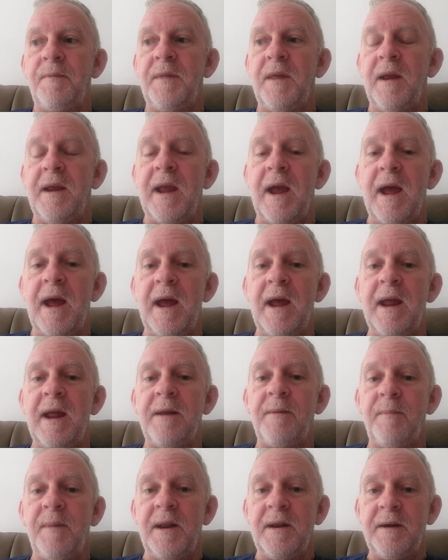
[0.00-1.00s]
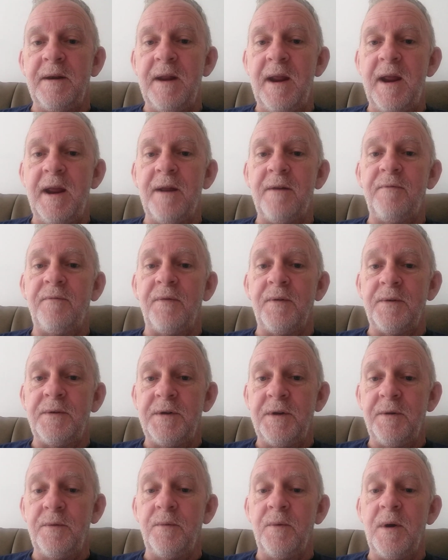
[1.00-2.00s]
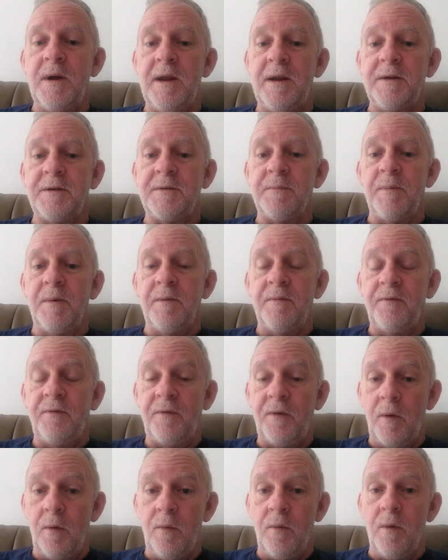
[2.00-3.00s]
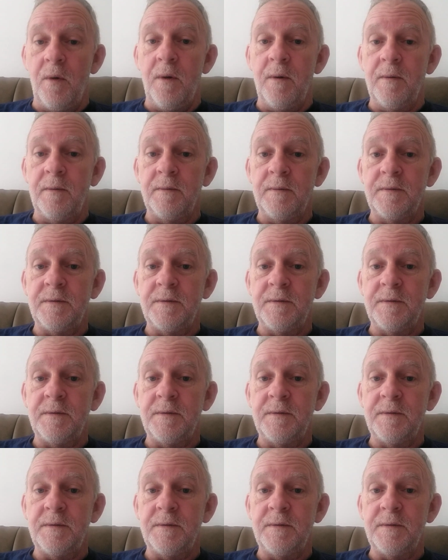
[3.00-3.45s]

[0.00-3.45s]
The guy had been dead for 2 weeks before.